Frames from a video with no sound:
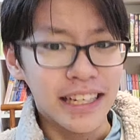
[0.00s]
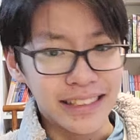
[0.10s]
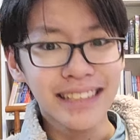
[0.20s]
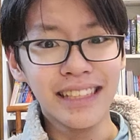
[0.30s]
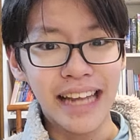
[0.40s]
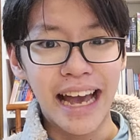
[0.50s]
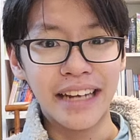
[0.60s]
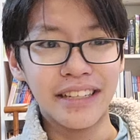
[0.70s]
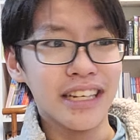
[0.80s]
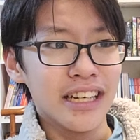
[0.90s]
it's less than
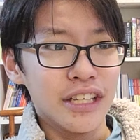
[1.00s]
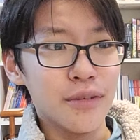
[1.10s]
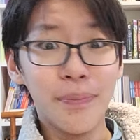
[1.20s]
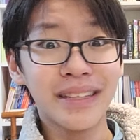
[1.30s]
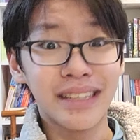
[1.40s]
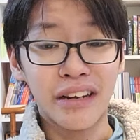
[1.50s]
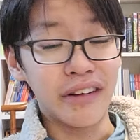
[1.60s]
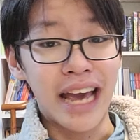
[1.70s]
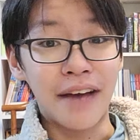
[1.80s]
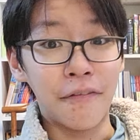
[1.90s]
that, you're basically going
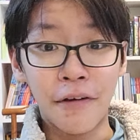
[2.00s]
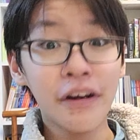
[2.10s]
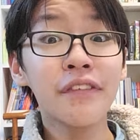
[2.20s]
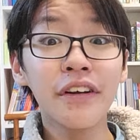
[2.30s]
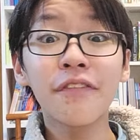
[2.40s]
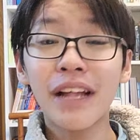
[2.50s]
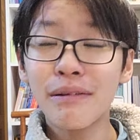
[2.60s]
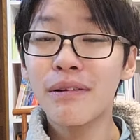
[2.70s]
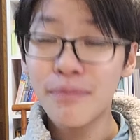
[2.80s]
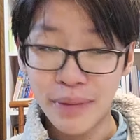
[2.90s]
to have a very, very
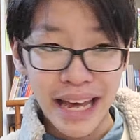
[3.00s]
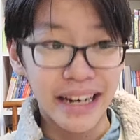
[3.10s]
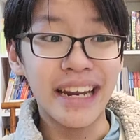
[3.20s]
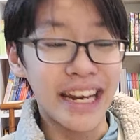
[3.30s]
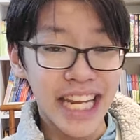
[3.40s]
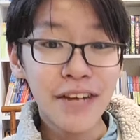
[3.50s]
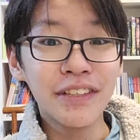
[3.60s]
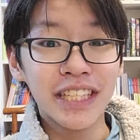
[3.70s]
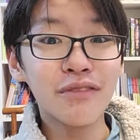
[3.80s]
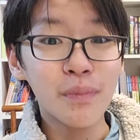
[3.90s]
flammable planet, and
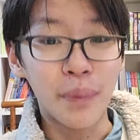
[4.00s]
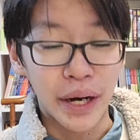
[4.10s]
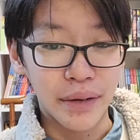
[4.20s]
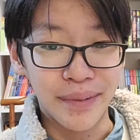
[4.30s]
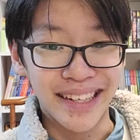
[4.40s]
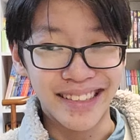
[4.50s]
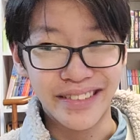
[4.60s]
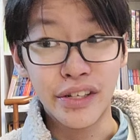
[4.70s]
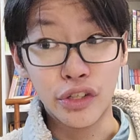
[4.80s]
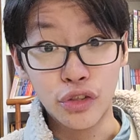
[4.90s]
everything will burn because
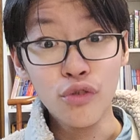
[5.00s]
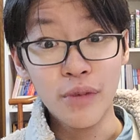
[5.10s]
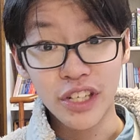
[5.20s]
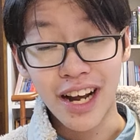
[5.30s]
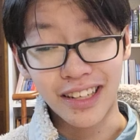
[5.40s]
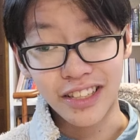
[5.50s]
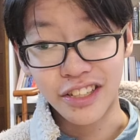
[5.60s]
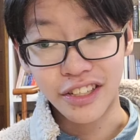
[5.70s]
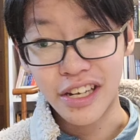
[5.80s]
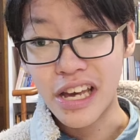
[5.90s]
there's too much
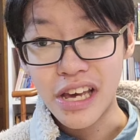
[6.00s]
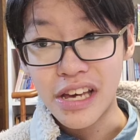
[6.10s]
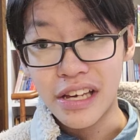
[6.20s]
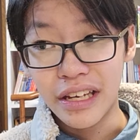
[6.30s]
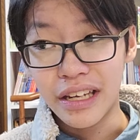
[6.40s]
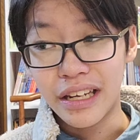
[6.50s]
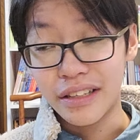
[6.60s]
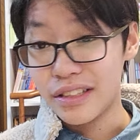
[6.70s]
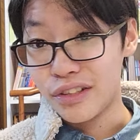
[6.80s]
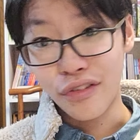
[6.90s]
oxygen. And
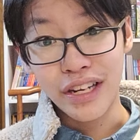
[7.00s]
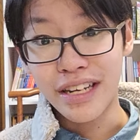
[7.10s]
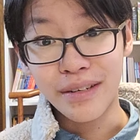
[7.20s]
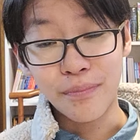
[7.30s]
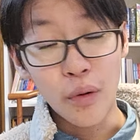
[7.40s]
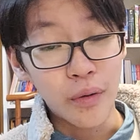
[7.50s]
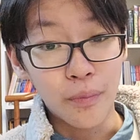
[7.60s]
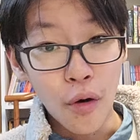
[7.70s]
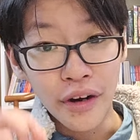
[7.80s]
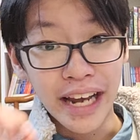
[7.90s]
you need
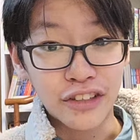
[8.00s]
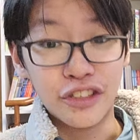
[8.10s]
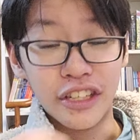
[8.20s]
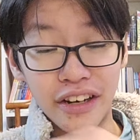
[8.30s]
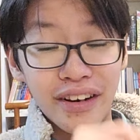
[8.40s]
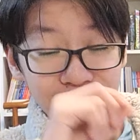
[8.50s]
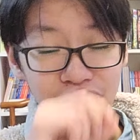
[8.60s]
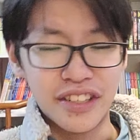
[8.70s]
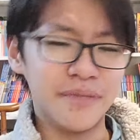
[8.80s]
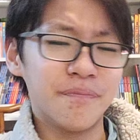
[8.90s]
more nitrogen than
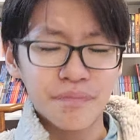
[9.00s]
oxygen.